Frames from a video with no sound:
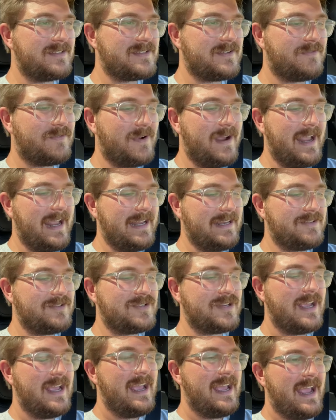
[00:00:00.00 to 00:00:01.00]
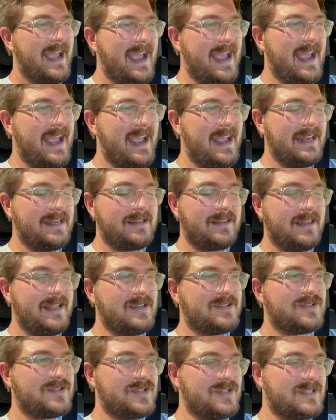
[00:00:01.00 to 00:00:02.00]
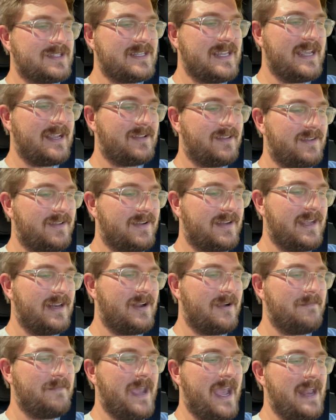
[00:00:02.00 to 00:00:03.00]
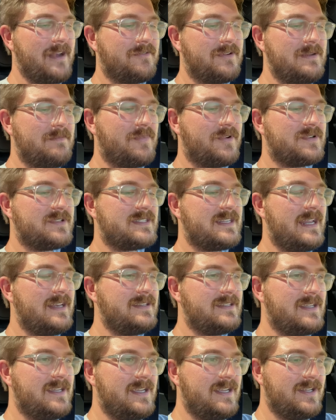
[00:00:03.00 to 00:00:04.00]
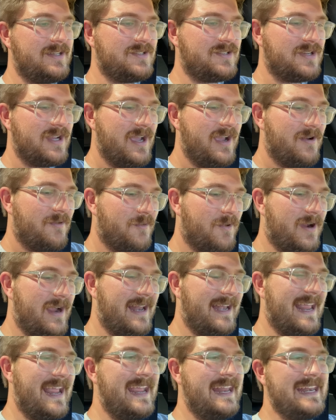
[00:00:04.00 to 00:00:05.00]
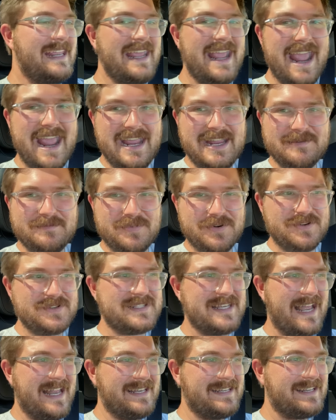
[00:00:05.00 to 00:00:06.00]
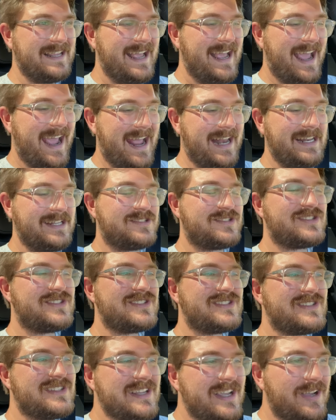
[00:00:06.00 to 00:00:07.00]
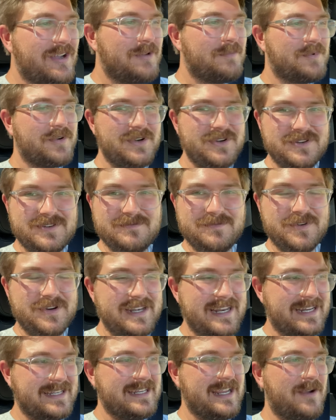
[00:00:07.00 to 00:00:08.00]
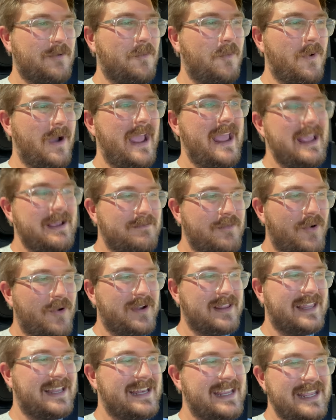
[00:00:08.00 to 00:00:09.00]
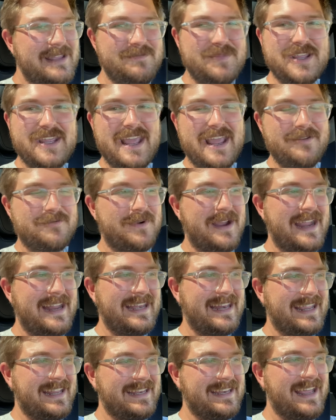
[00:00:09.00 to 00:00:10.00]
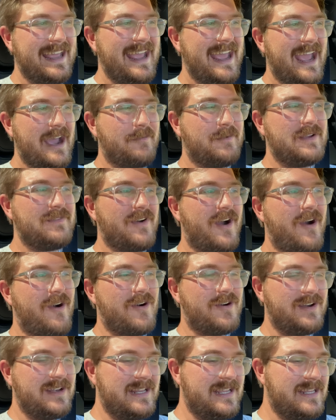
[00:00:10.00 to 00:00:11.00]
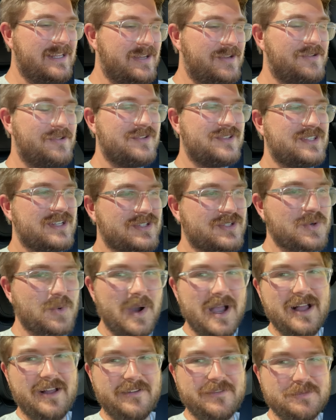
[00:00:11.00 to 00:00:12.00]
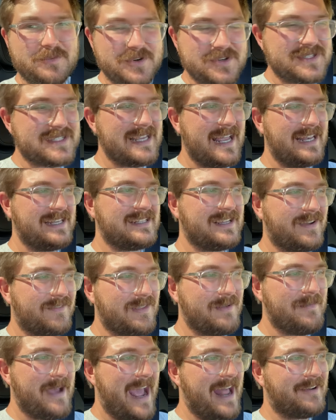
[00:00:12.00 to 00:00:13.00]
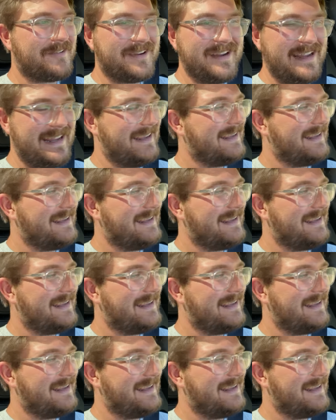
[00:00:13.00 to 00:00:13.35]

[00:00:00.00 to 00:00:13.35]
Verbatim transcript: of range and let's just take a look at our battery percentage. We're at 88% and it's still pre predicting way more than EPA rated, and we've already used 12% of the battery.